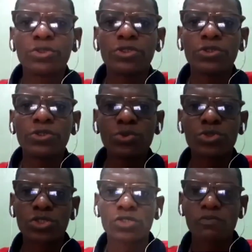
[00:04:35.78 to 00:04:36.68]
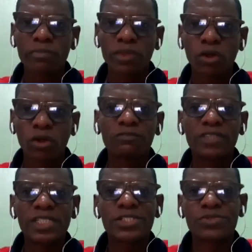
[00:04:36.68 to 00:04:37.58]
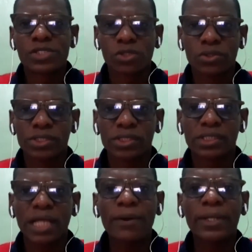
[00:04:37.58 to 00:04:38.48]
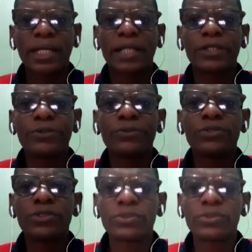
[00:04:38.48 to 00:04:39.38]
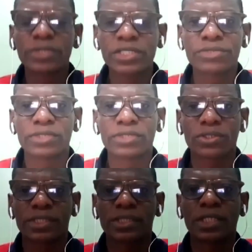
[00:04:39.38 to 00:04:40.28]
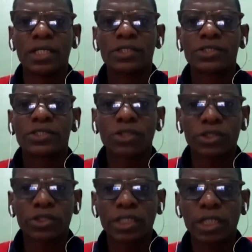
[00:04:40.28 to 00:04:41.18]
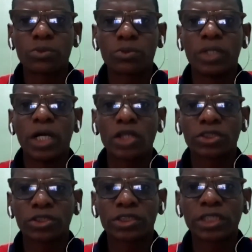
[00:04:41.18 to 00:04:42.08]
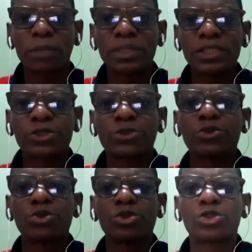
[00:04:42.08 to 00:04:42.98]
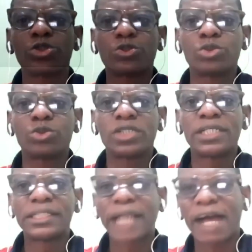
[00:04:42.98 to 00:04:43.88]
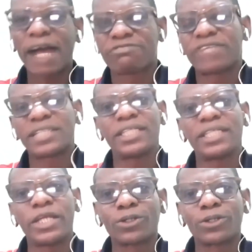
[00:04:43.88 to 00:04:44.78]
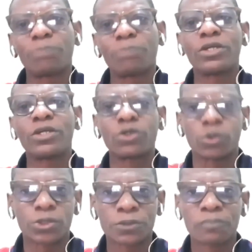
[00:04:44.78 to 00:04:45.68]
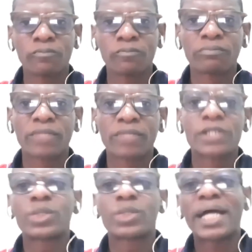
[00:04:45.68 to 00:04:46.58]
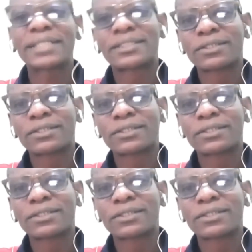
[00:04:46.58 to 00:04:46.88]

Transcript: use of these resources. How can you use these resources sustainably to affect economic growth? So that